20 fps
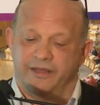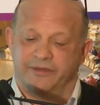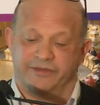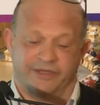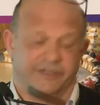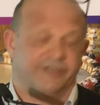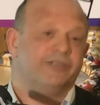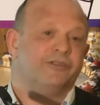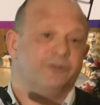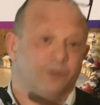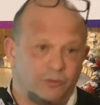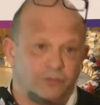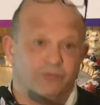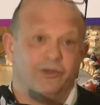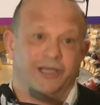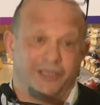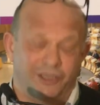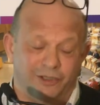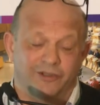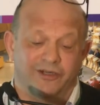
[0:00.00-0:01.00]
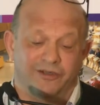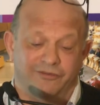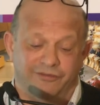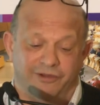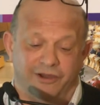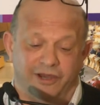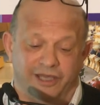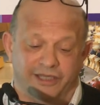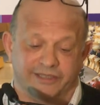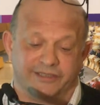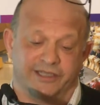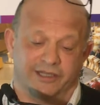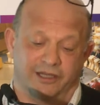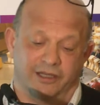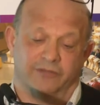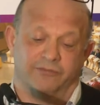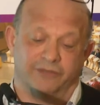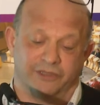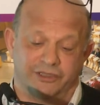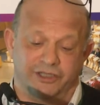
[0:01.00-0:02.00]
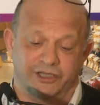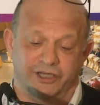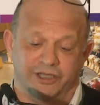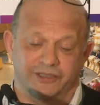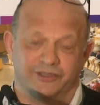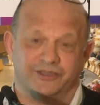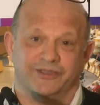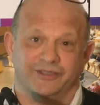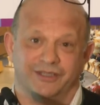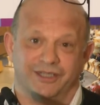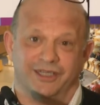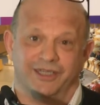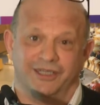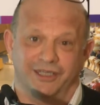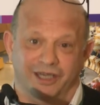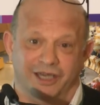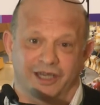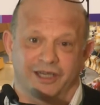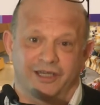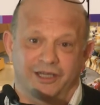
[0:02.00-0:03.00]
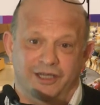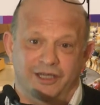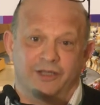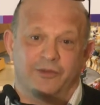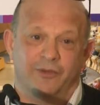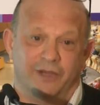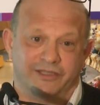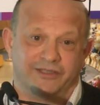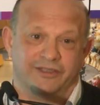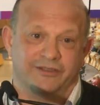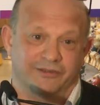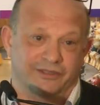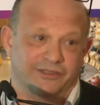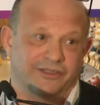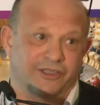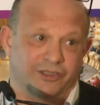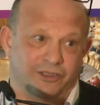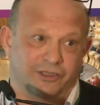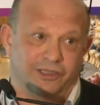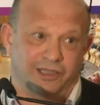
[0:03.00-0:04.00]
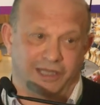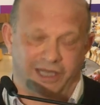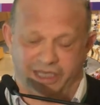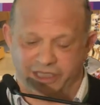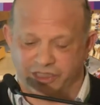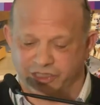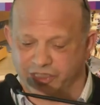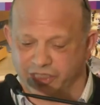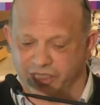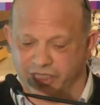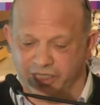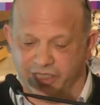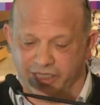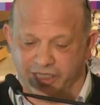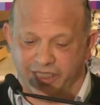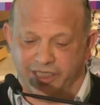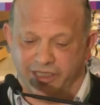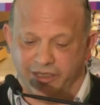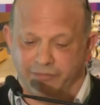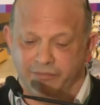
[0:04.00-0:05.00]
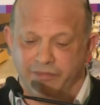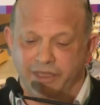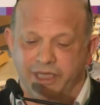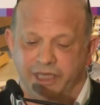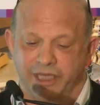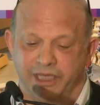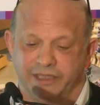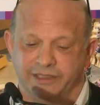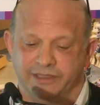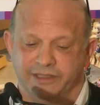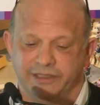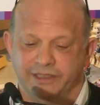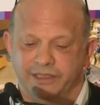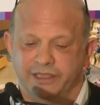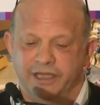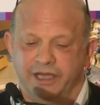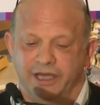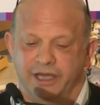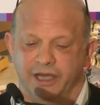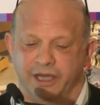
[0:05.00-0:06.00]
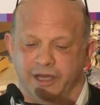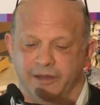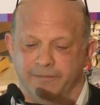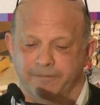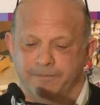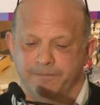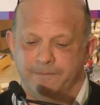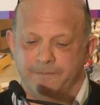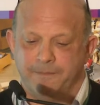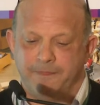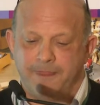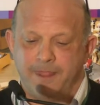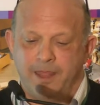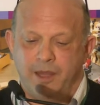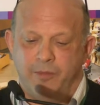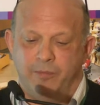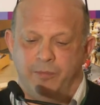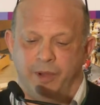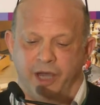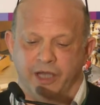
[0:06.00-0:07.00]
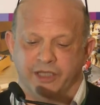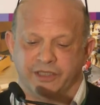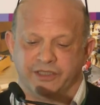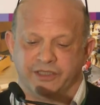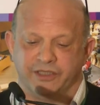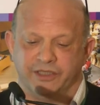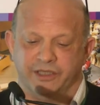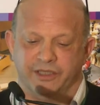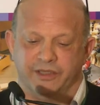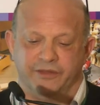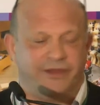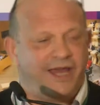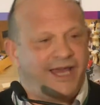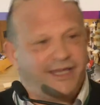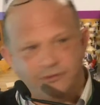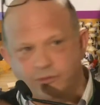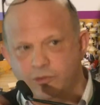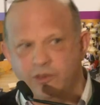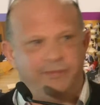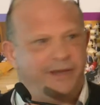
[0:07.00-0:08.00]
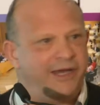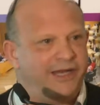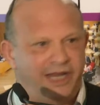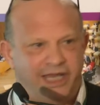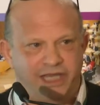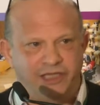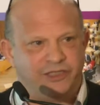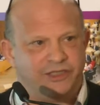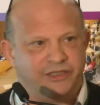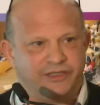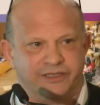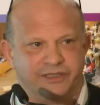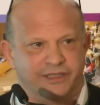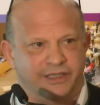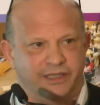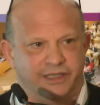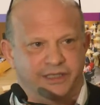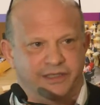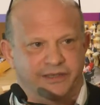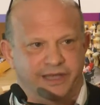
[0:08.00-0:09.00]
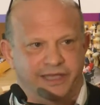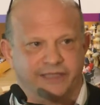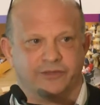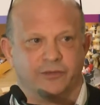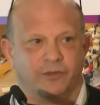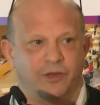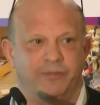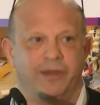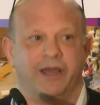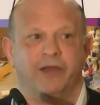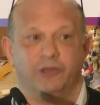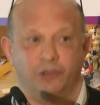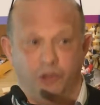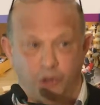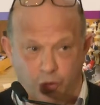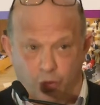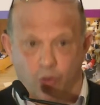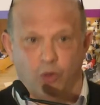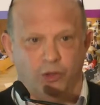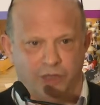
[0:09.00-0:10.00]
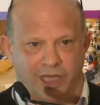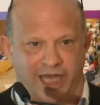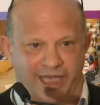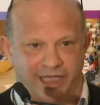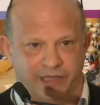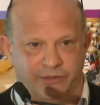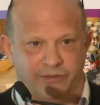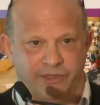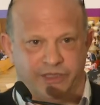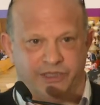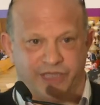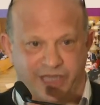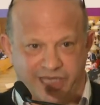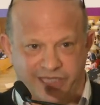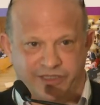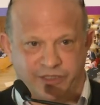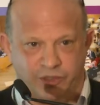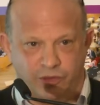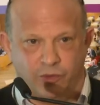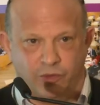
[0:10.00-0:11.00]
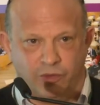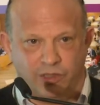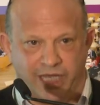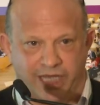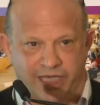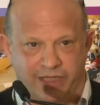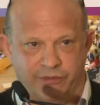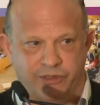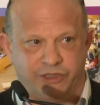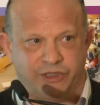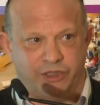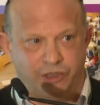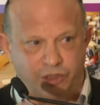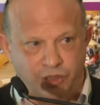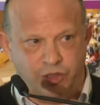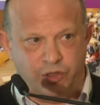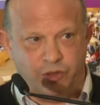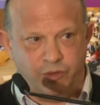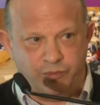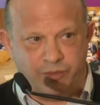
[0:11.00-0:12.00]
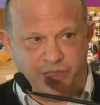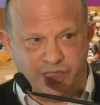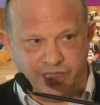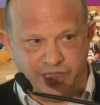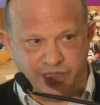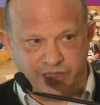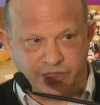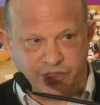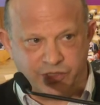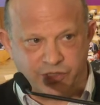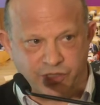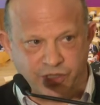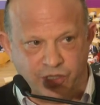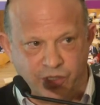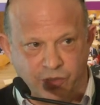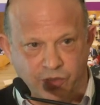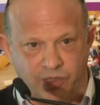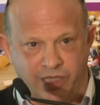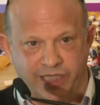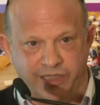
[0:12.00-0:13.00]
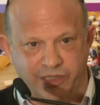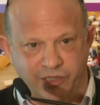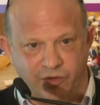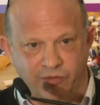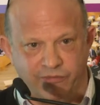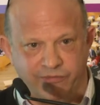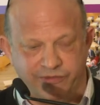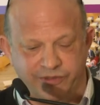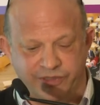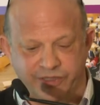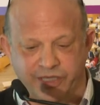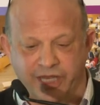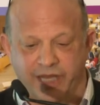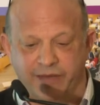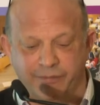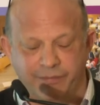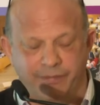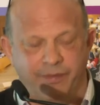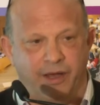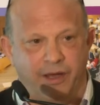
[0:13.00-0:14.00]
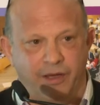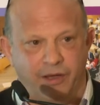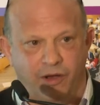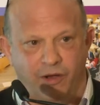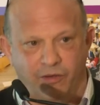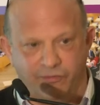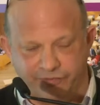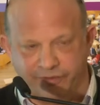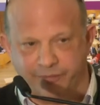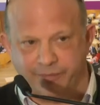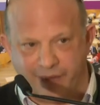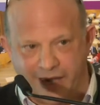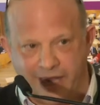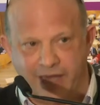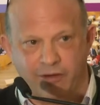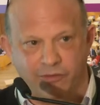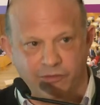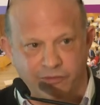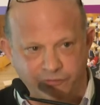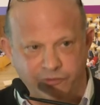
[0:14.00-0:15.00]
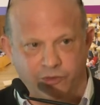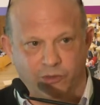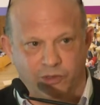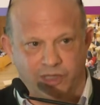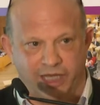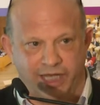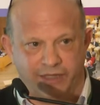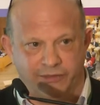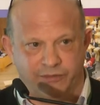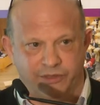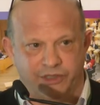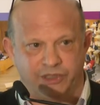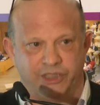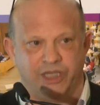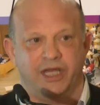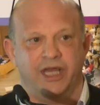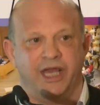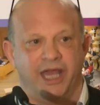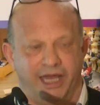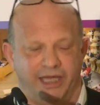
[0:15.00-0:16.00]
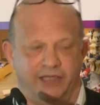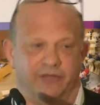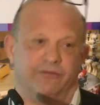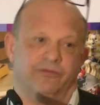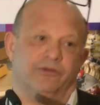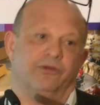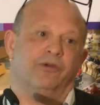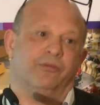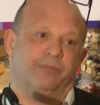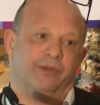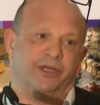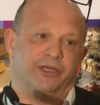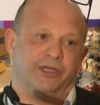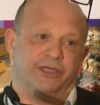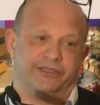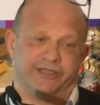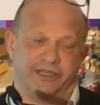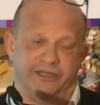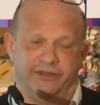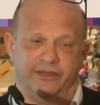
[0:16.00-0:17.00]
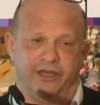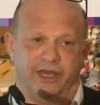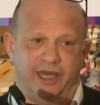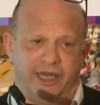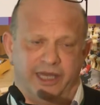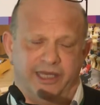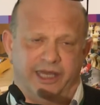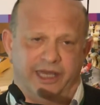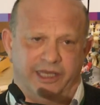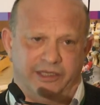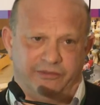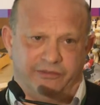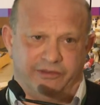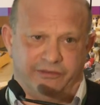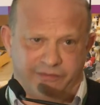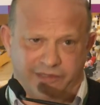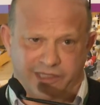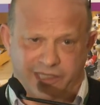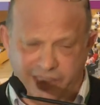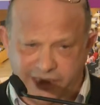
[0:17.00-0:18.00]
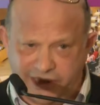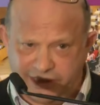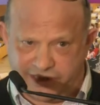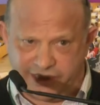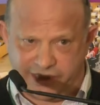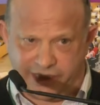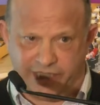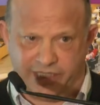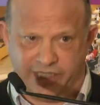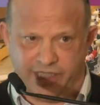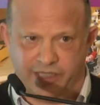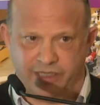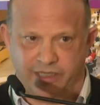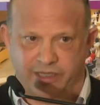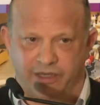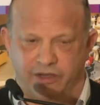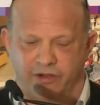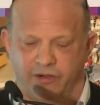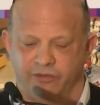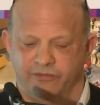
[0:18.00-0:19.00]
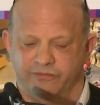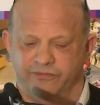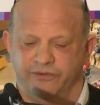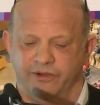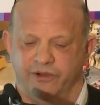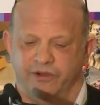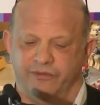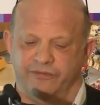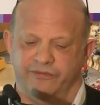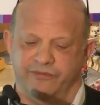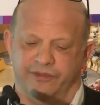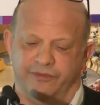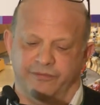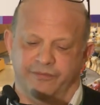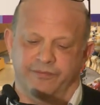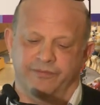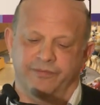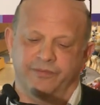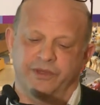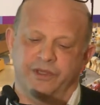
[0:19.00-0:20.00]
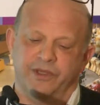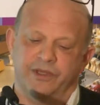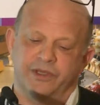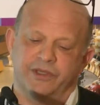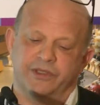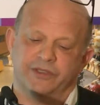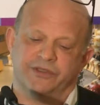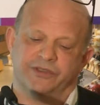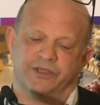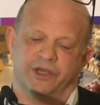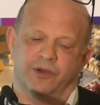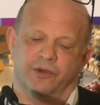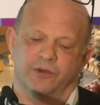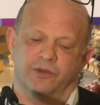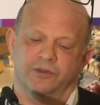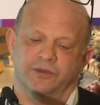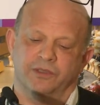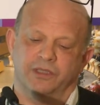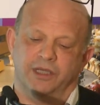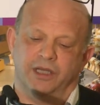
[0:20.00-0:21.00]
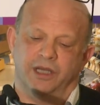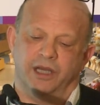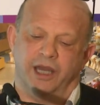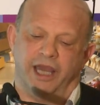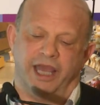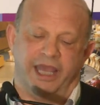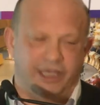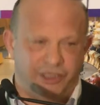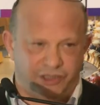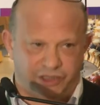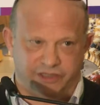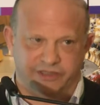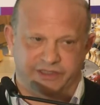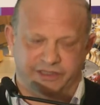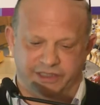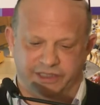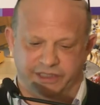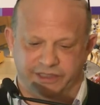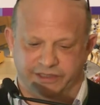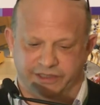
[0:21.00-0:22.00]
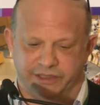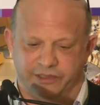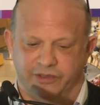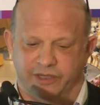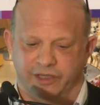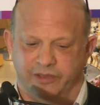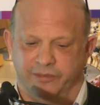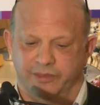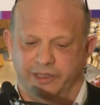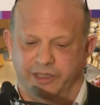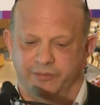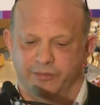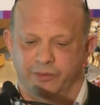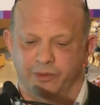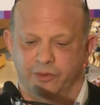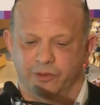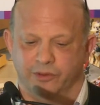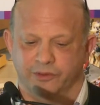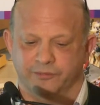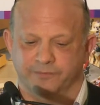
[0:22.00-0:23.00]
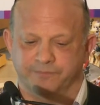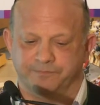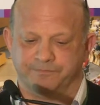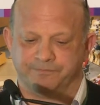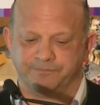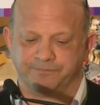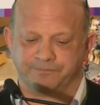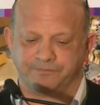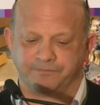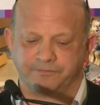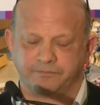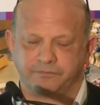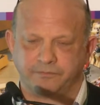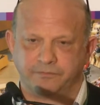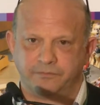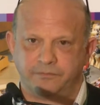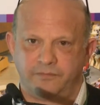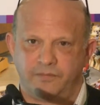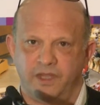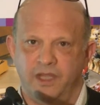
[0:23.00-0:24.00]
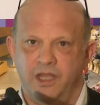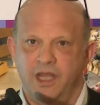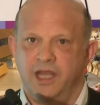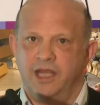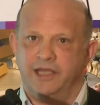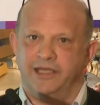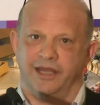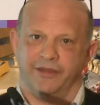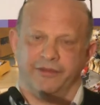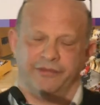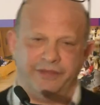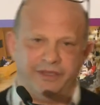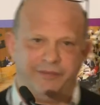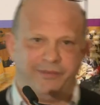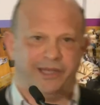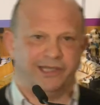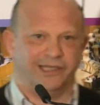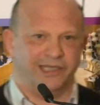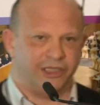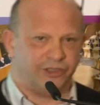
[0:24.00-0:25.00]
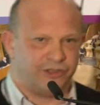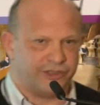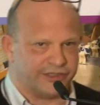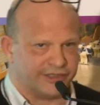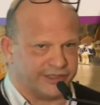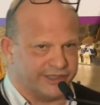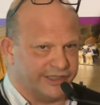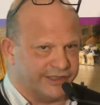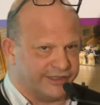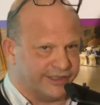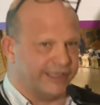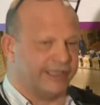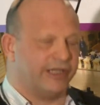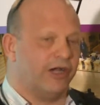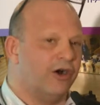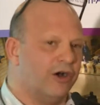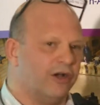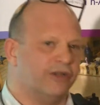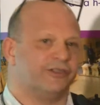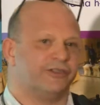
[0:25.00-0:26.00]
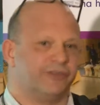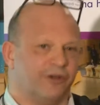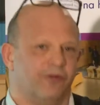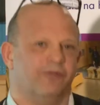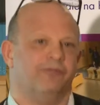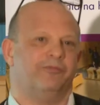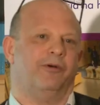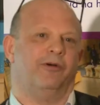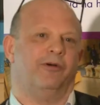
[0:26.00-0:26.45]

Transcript: This is all really good advice, and I'll return to the uh, question of the digital age uh, in a minute. Um, but that's all about agency. That's all about your language as your language and you being in control and confident and, uh, of the power of your language and of your opinions and, and of the validity of, of them. So agency is incredibly important. Now, the thing about literacy is it can't solve